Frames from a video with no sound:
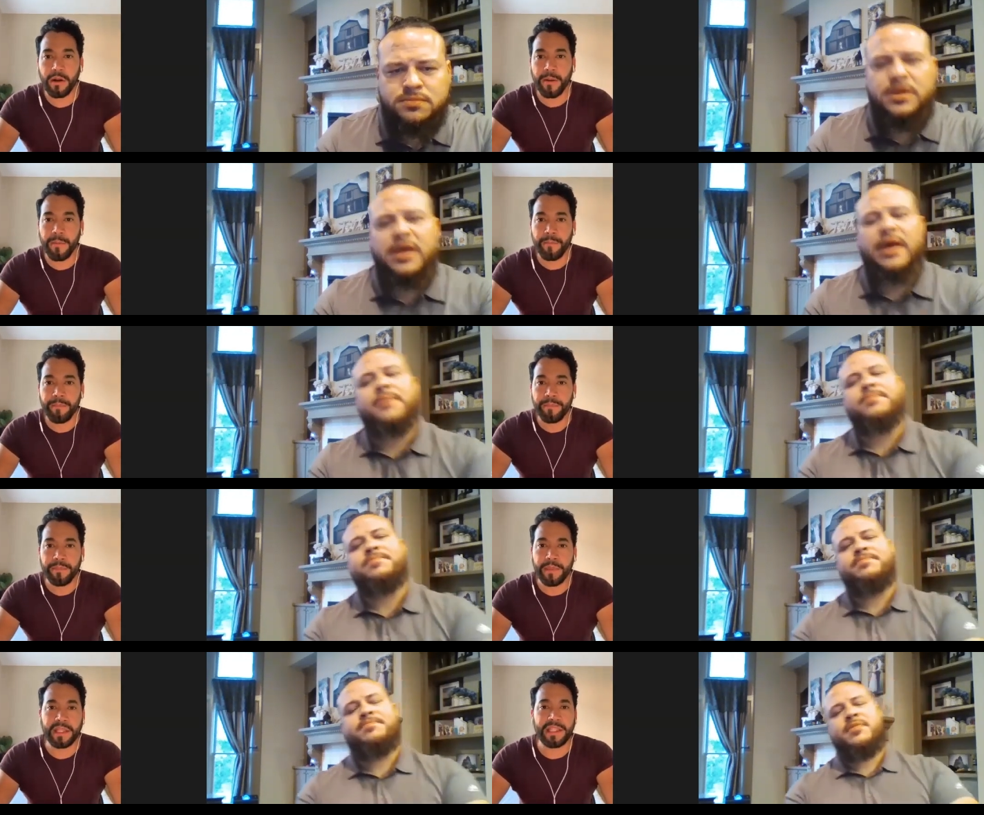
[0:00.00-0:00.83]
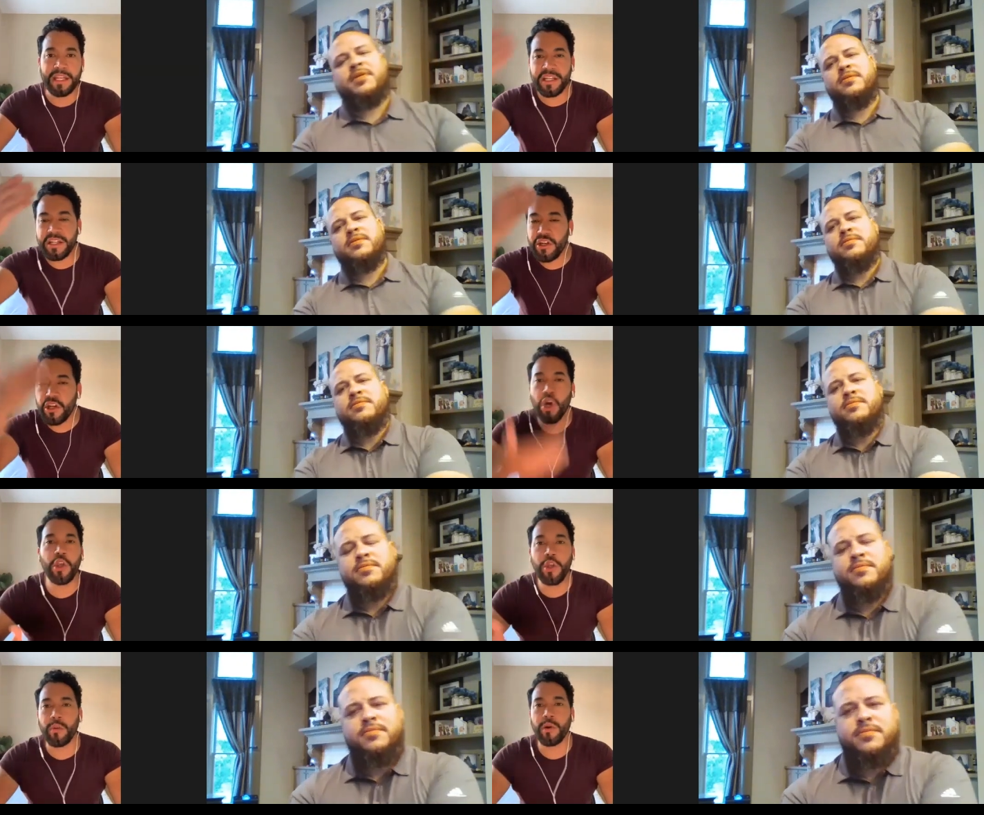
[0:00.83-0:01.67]
Speaker 1: yeah like they just know
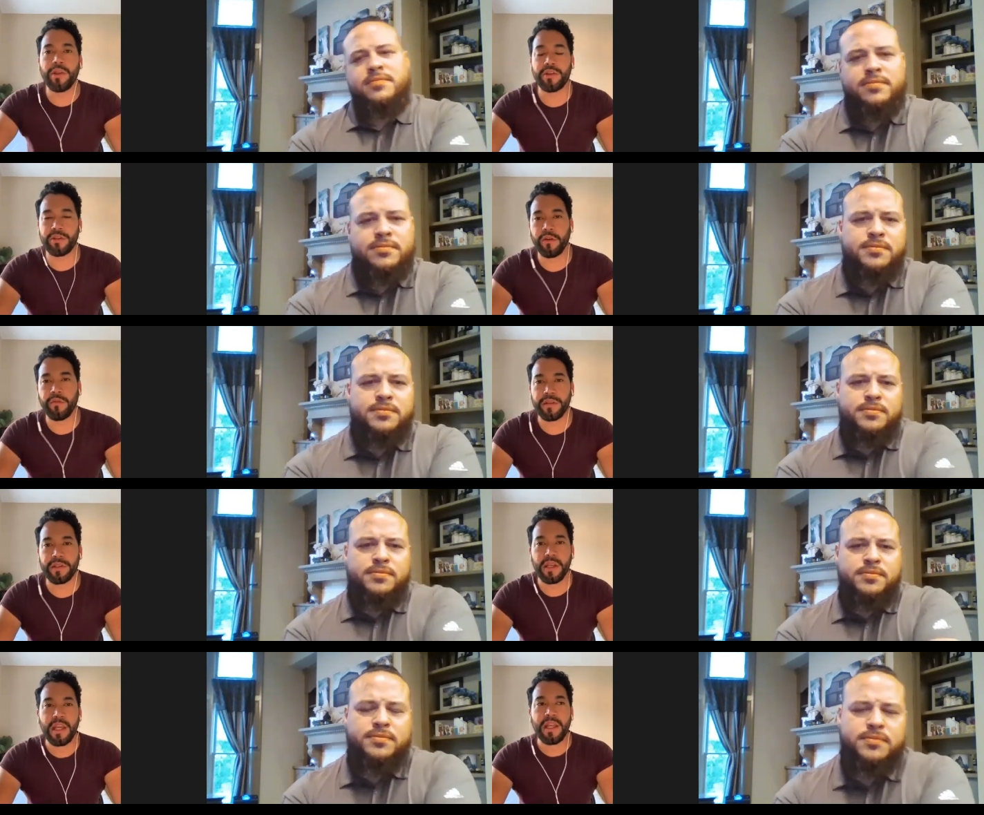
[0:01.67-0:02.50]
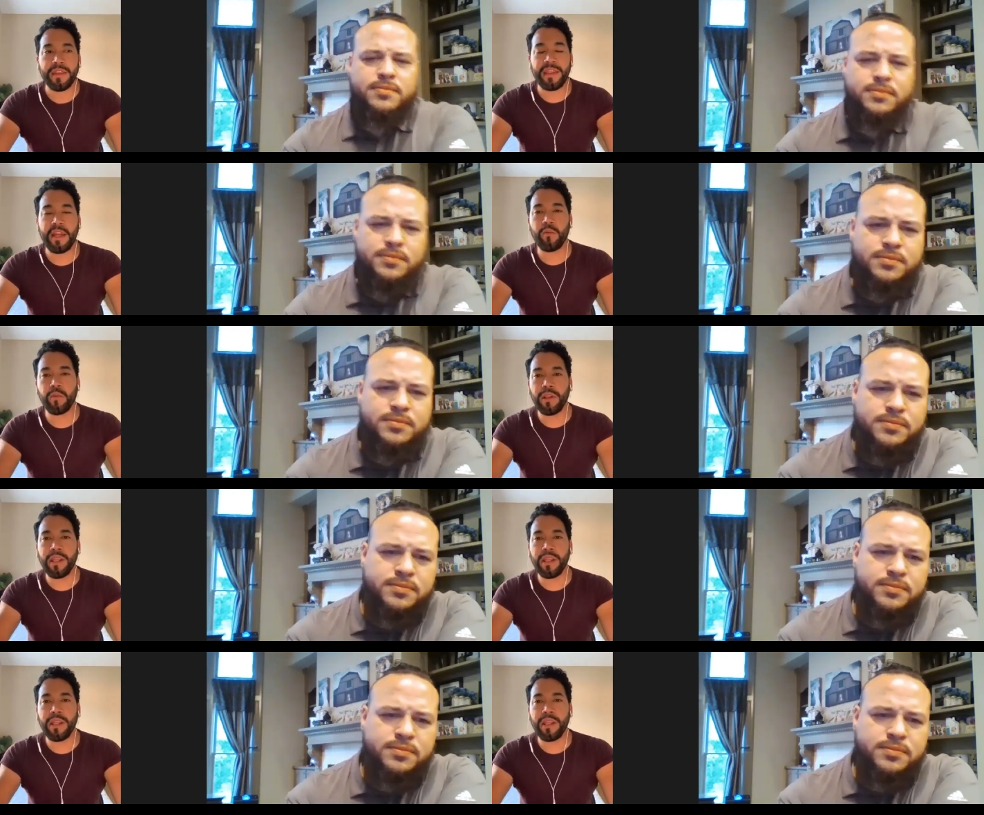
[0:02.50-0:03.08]
you on the surface they really